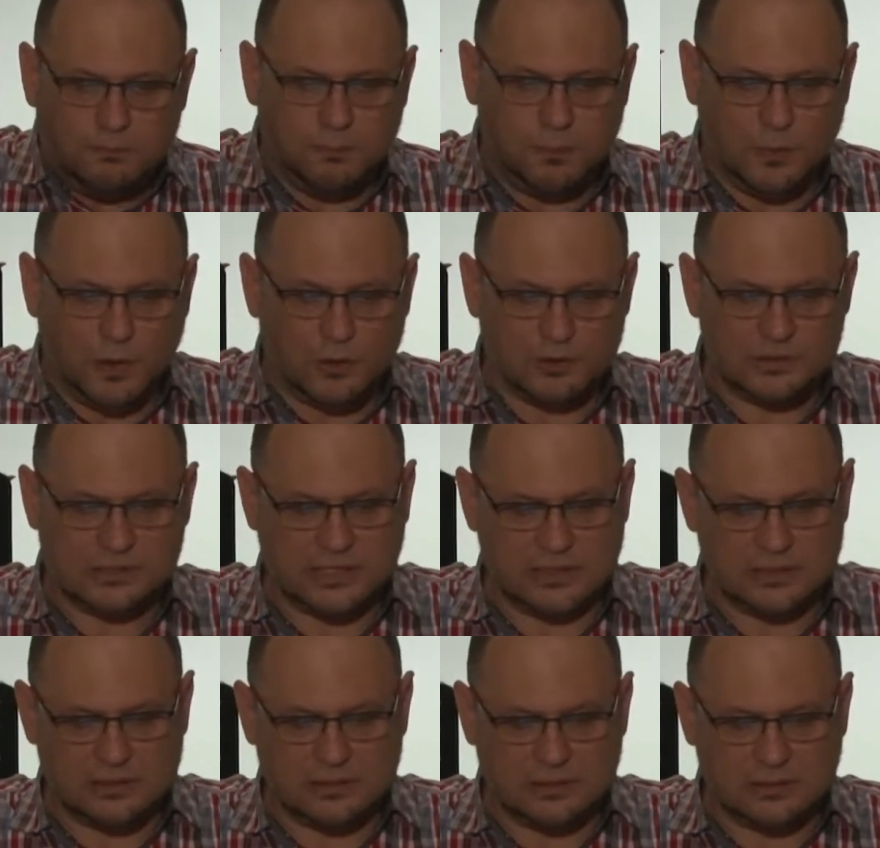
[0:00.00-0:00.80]
blows
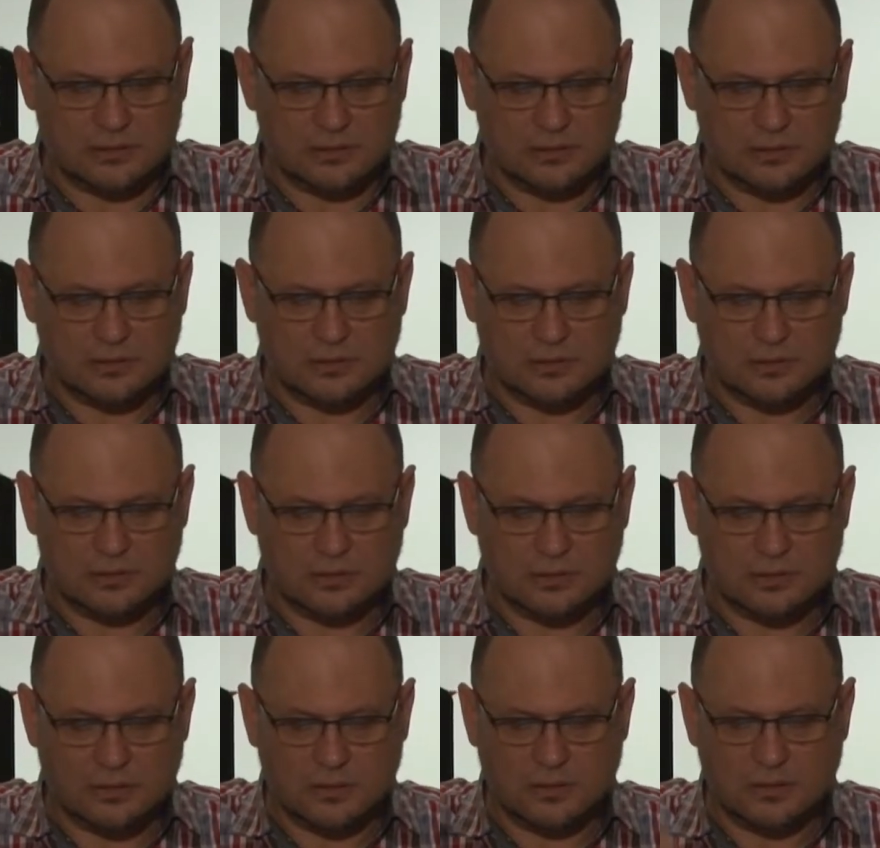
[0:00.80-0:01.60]
it.
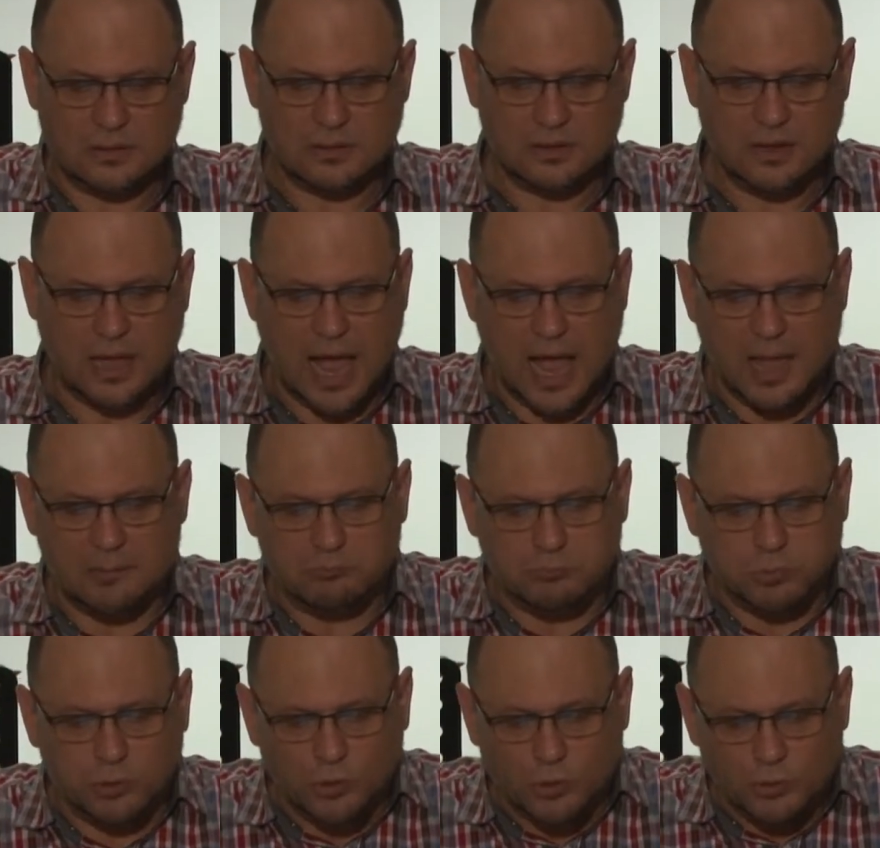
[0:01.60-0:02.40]
I
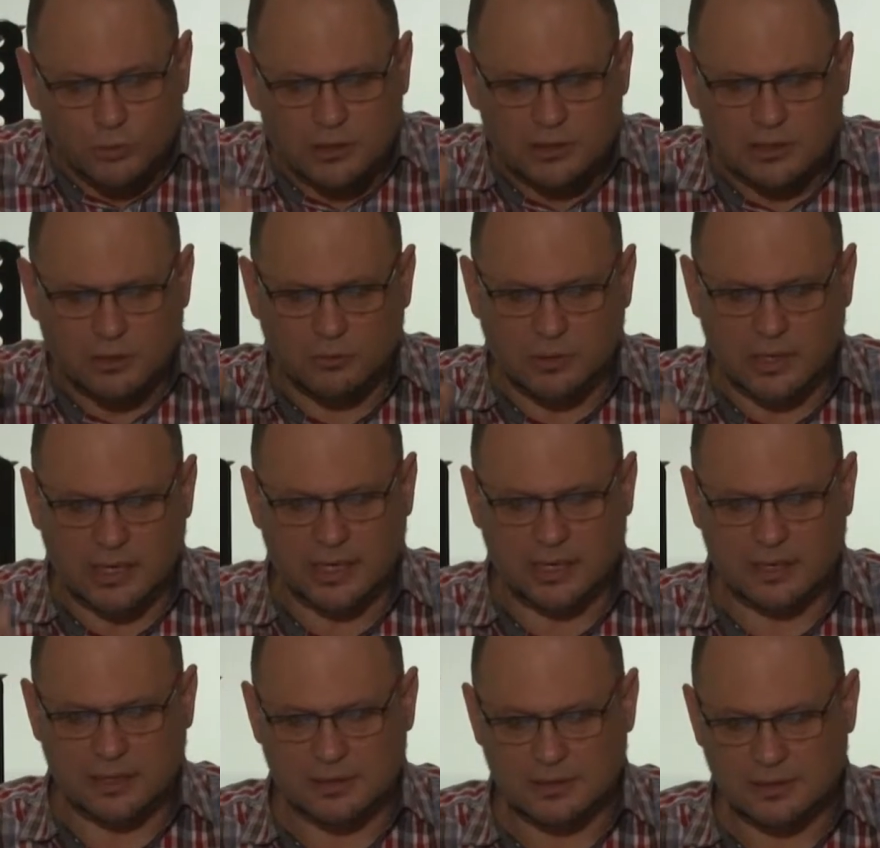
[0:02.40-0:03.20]
blew it away.